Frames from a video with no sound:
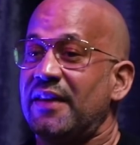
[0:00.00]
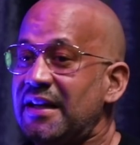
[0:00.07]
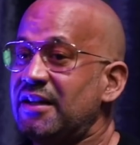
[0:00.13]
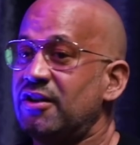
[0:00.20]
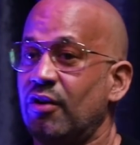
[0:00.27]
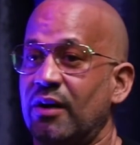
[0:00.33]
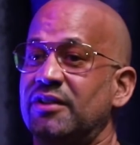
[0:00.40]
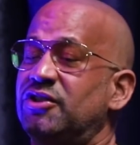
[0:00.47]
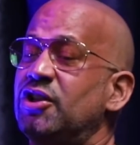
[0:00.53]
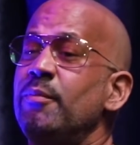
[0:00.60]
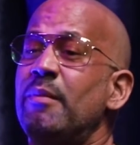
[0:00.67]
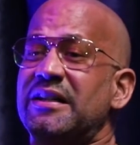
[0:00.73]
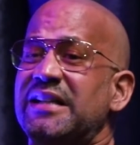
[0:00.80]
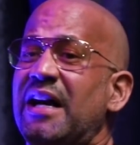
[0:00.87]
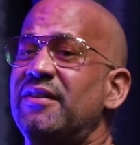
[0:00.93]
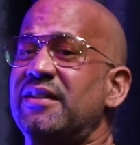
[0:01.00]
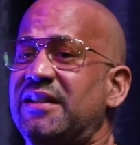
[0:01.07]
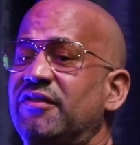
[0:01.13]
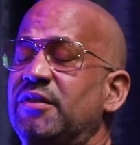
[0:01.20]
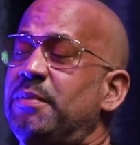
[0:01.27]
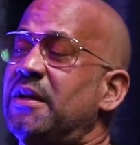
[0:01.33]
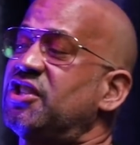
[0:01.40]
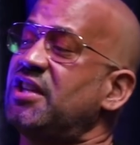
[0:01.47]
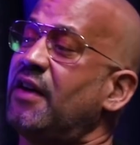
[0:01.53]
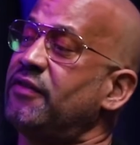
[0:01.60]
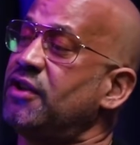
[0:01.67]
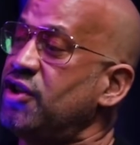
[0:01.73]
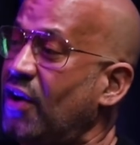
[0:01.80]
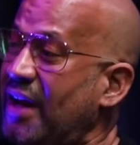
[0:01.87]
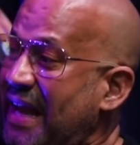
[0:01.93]
they need to know it. Too much other stuff is being
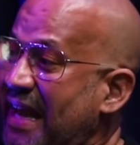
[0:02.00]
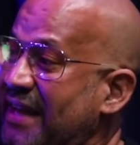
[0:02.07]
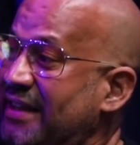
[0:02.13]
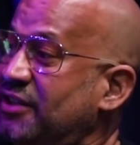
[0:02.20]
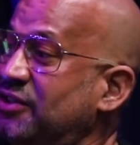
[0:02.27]
shoved in your head.